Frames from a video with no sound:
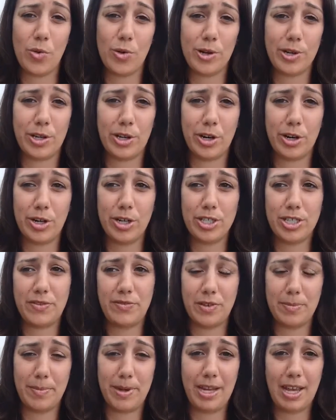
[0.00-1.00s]
or a curse,
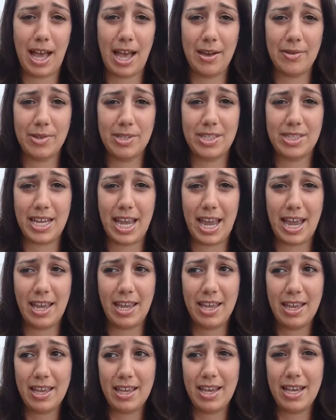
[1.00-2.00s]
for me I would say
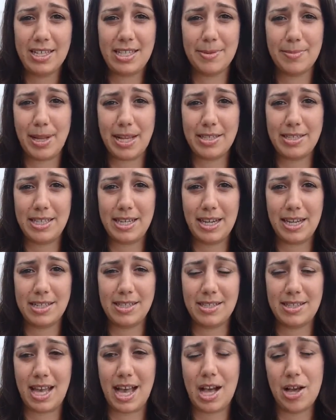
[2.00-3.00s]
it's a blessing.
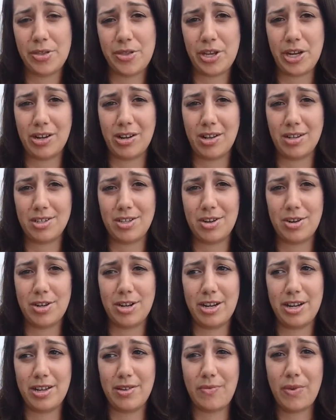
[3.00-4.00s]
It's the healthier
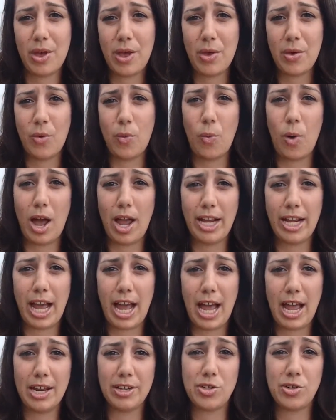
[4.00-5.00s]
alternative. Why
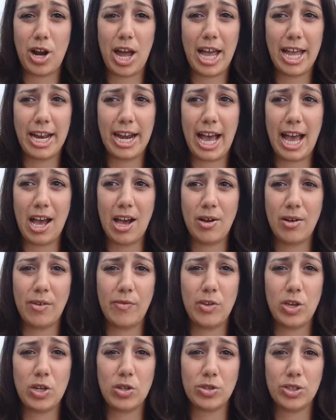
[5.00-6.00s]
not try it out?
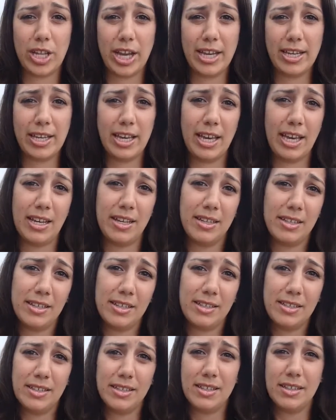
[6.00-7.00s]
If you don't like it,
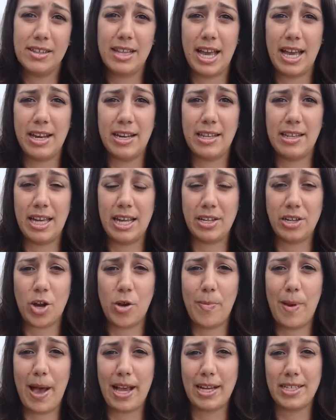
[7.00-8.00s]
then
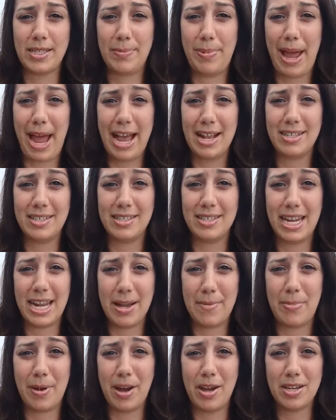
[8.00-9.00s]
go back to pads and
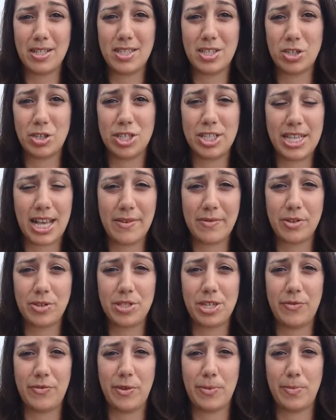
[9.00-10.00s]
tampons. There's several
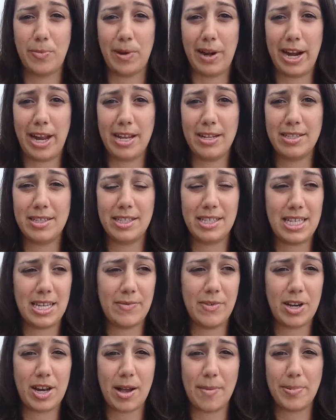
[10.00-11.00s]
different brands. The
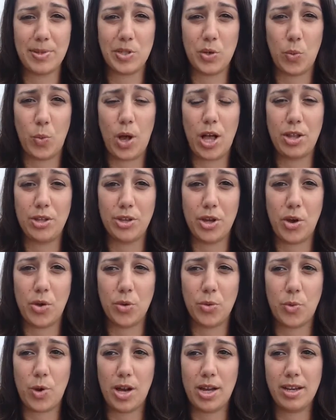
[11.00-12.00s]
Diva Cup is a
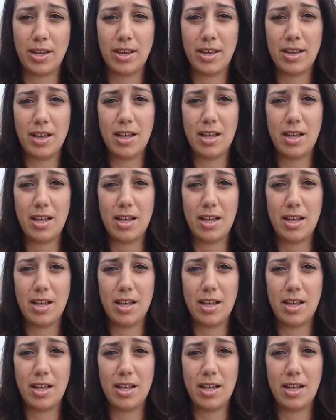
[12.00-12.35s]
well-known one.